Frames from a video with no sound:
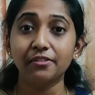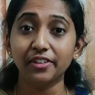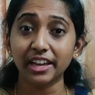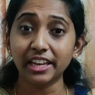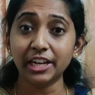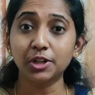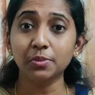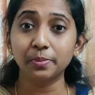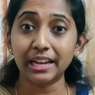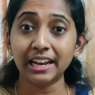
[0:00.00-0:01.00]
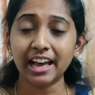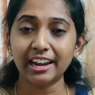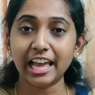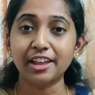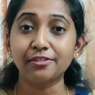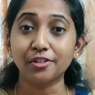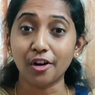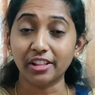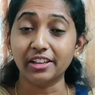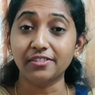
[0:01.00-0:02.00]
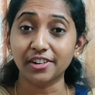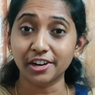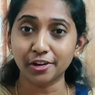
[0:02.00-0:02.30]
We need to build our life on the word